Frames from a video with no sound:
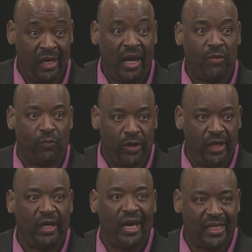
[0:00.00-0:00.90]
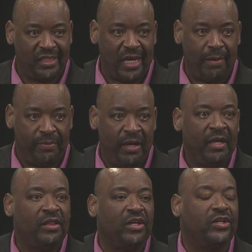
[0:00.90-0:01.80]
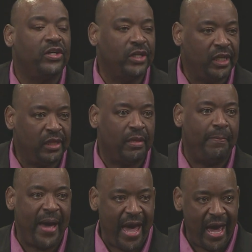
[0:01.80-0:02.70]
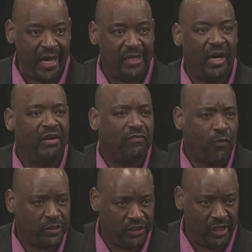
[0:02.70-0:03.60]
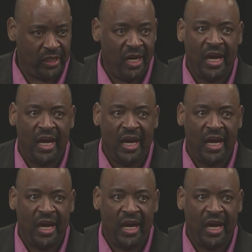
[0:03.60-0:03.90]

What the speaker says: and really accept the good, the bad, the unfortunate,